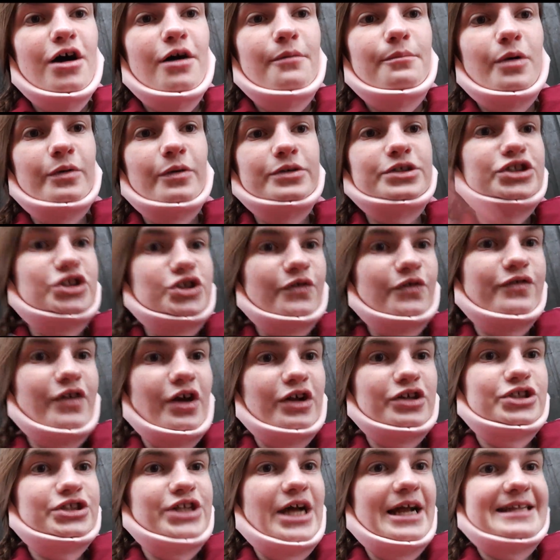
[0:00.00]
But once I shoved it
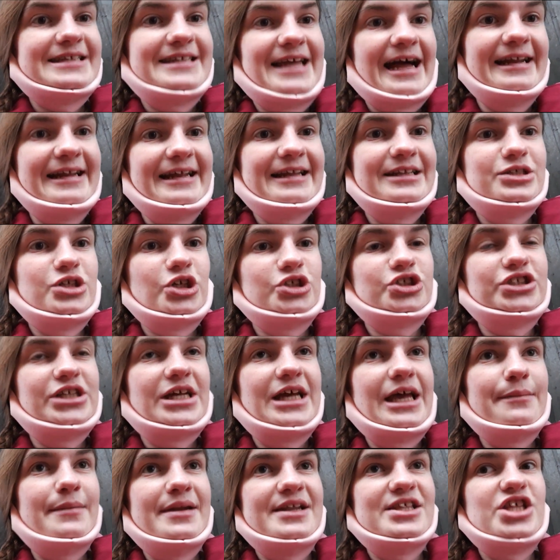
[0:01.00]
on, she started scanning, so she
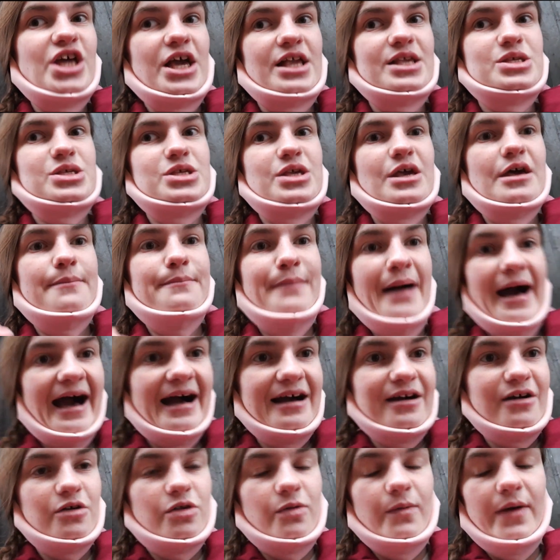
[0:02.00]
didn't give me the chance to
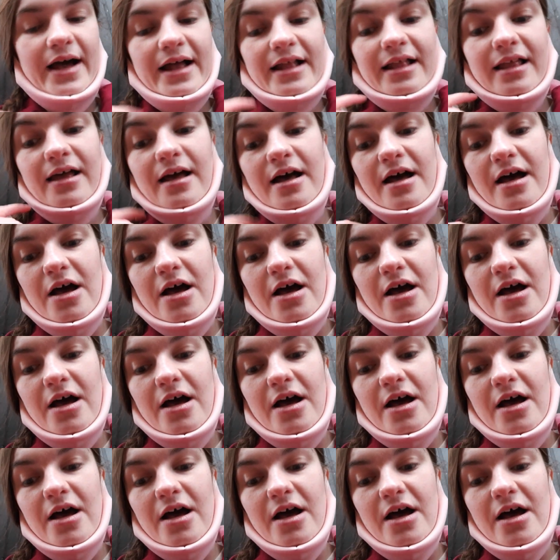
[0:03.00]
pack as well.